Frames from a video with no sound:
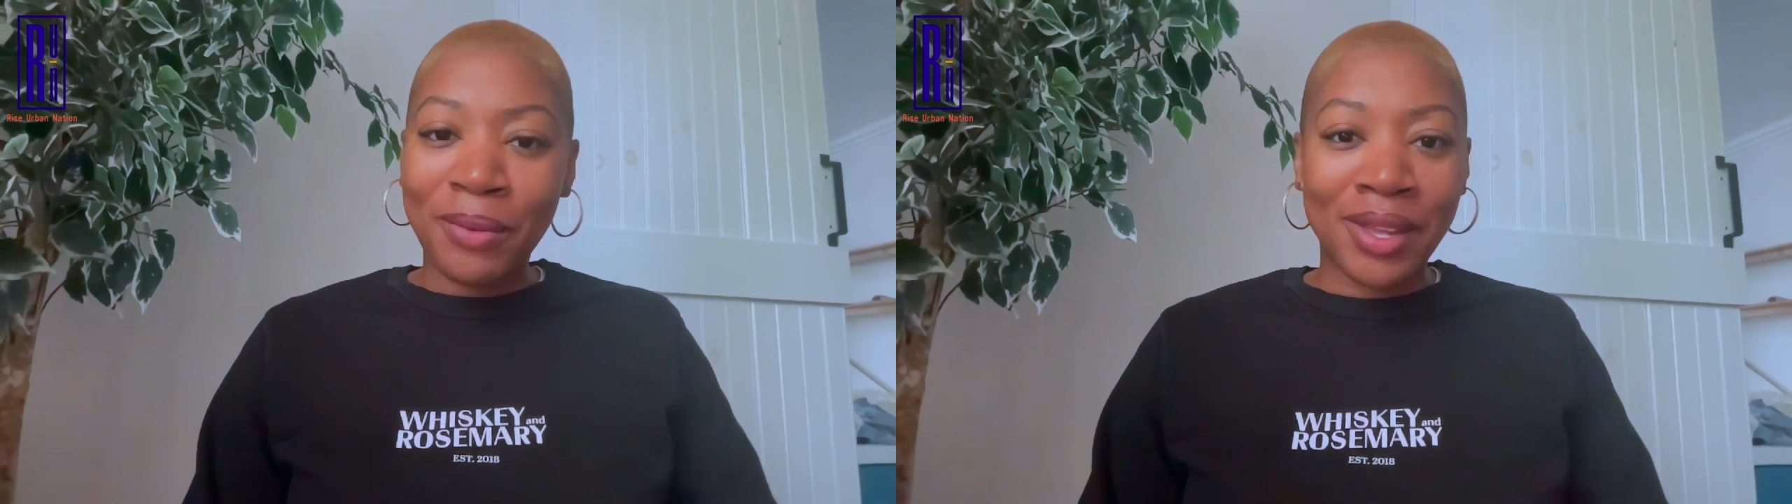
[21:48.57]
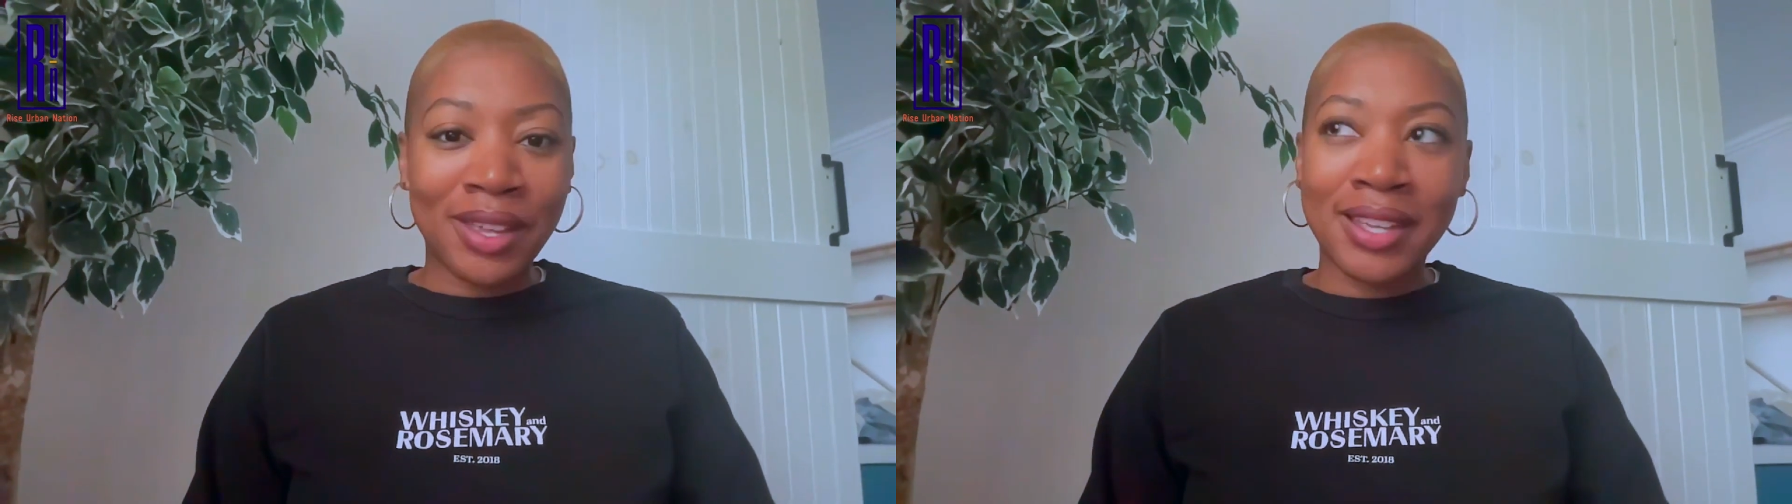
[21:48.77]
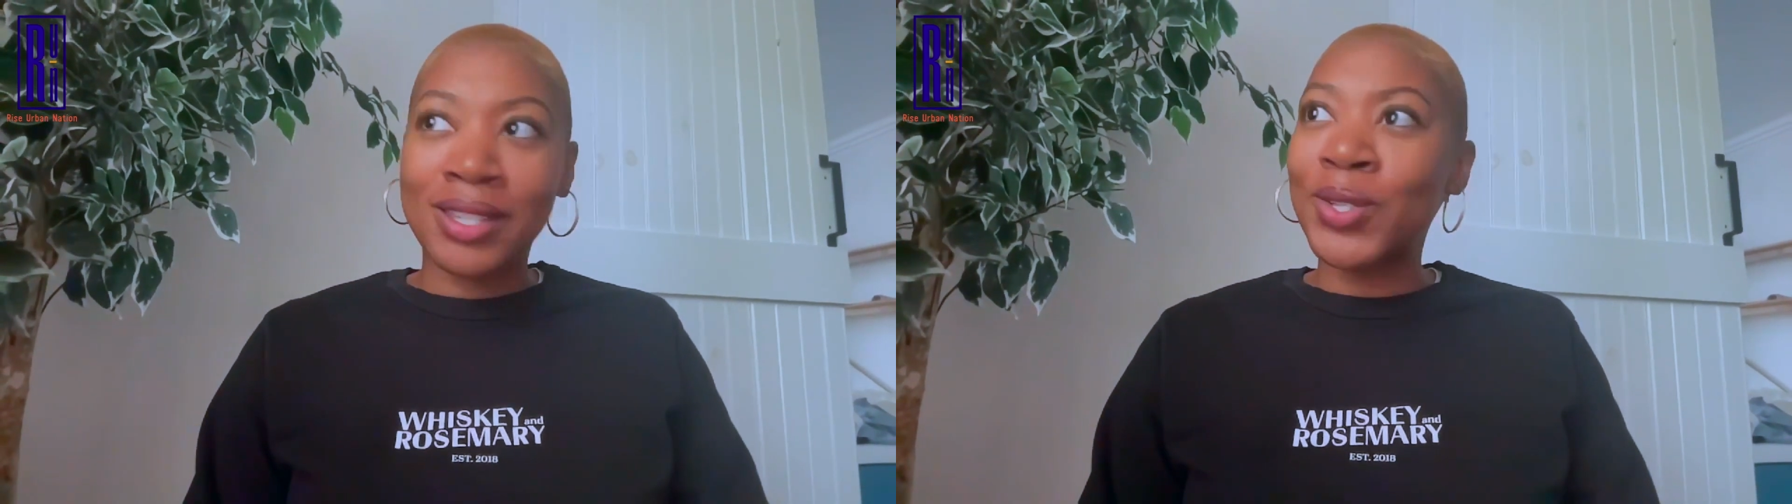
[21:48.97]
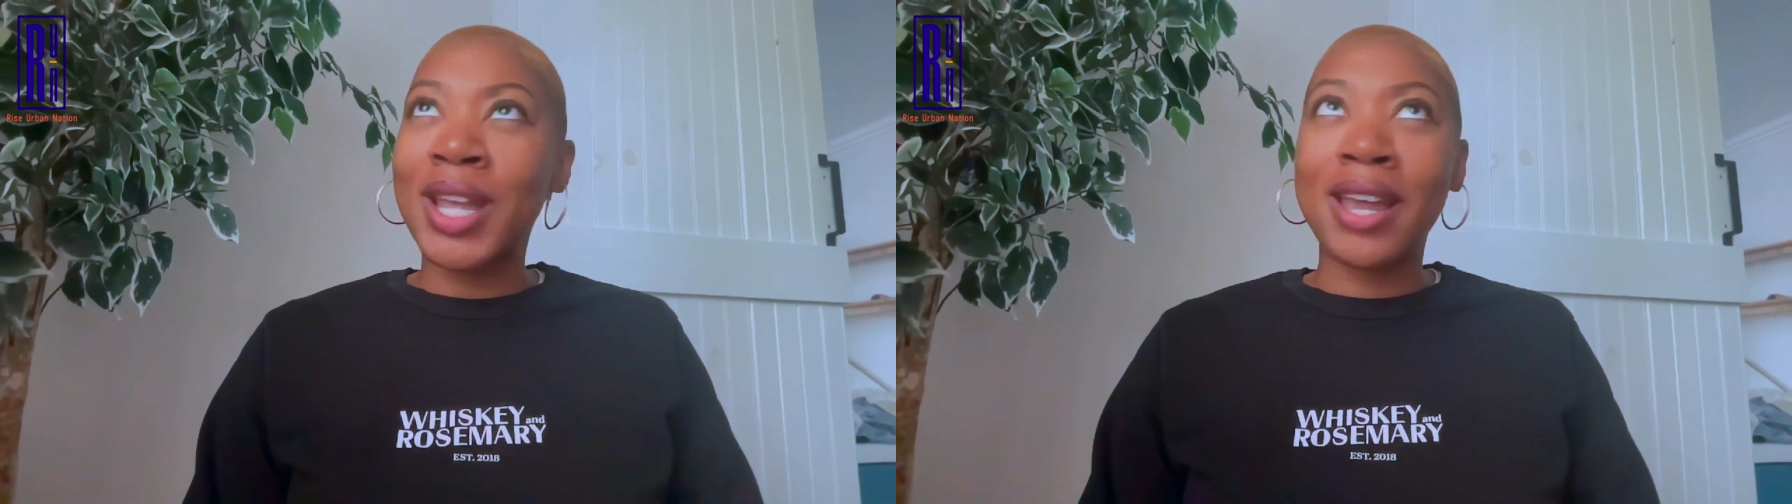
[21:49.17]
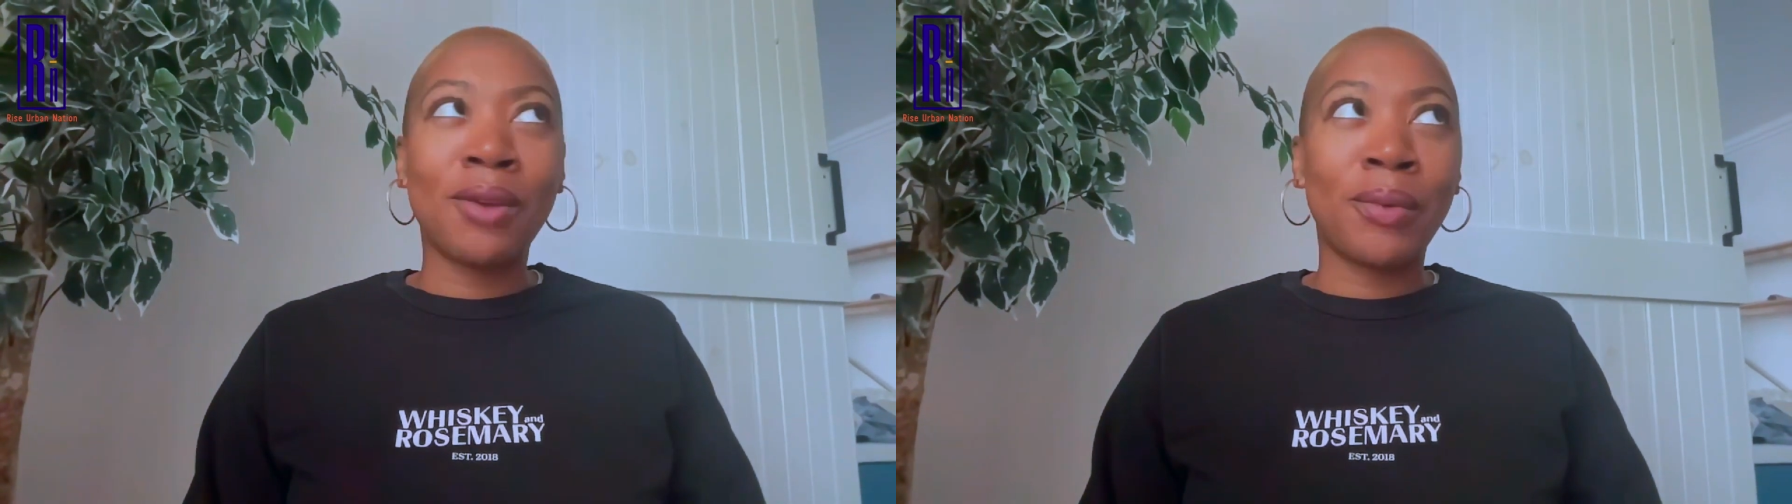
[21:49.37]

with associating right.